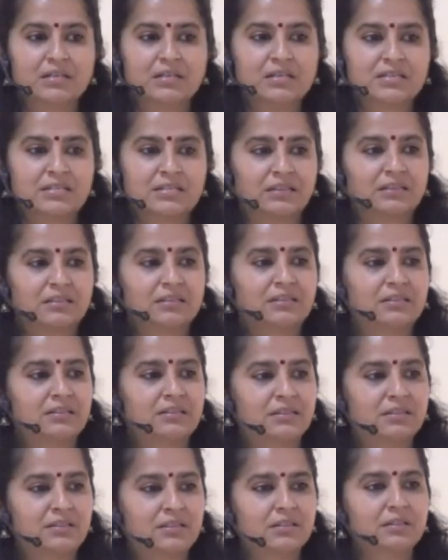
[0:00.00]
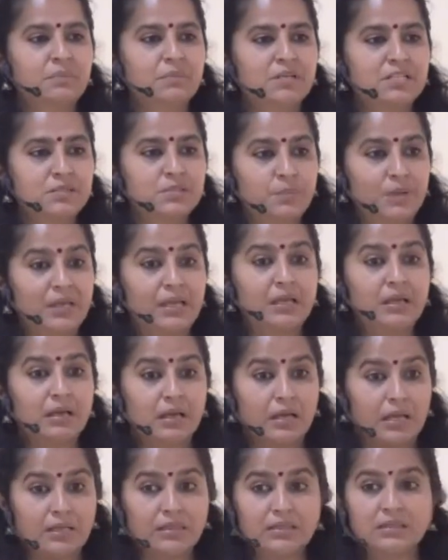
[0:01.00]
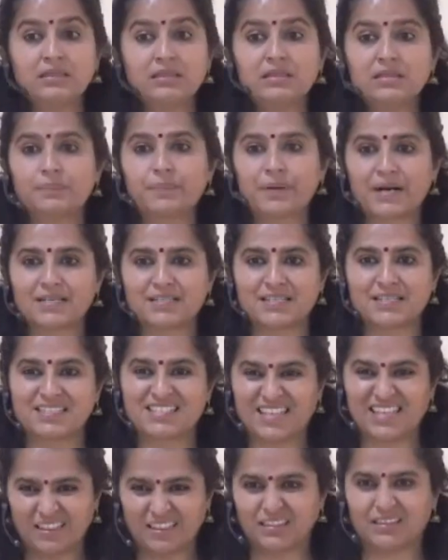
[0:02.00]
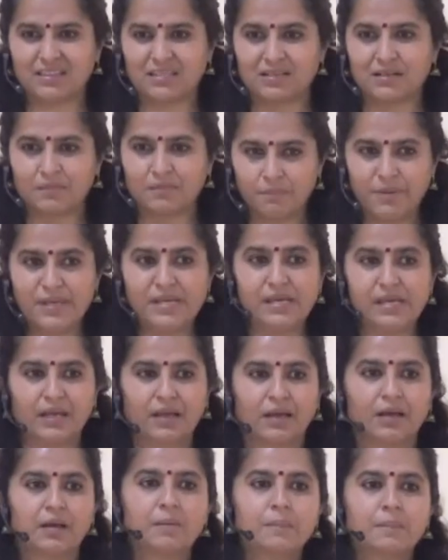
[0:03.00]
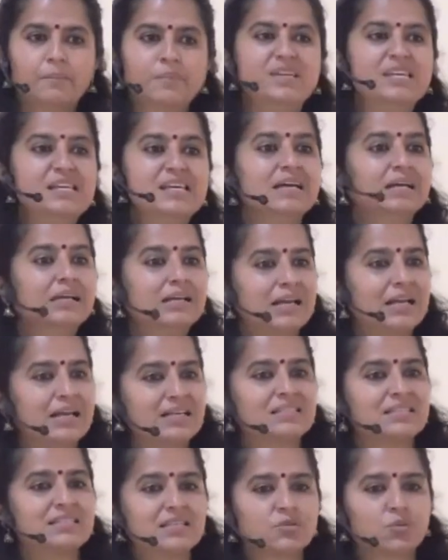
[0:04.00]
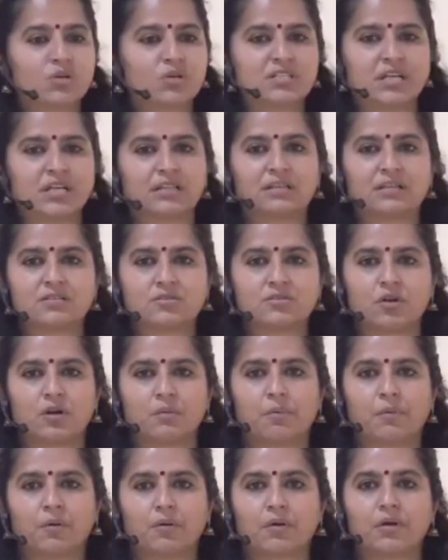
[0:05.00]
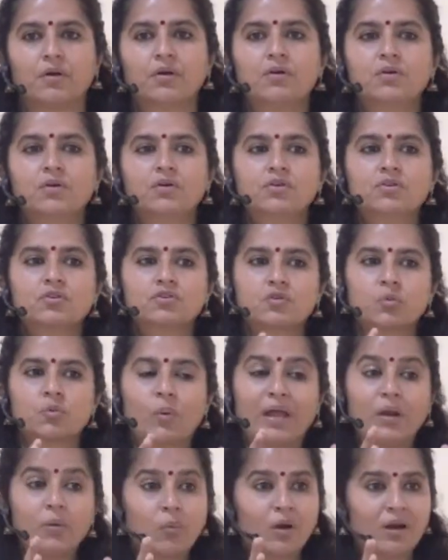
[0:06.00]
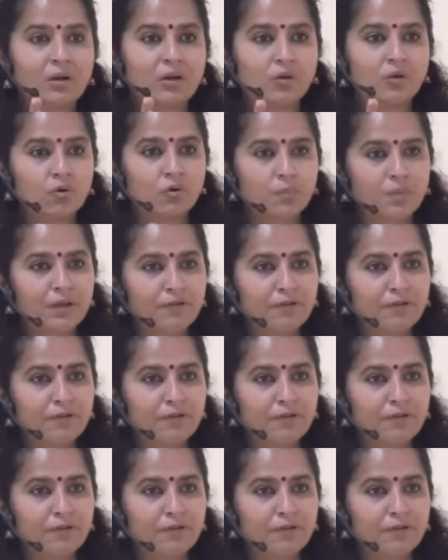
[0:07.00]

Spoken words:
Satya means being in the present. Sat, being. Beingness is what satya is all about. So when one could be